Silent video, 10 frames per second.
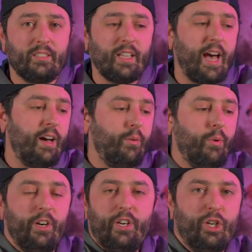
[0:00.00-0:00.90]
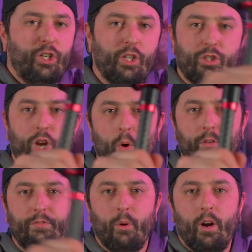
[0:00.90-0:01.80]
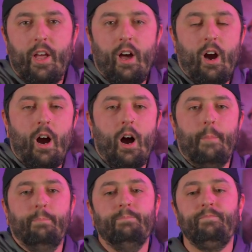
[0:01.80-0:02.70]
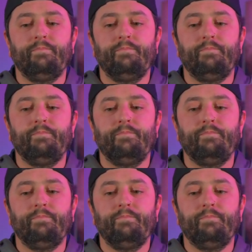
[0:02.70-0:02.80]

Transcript: style where you're just going for it, I'm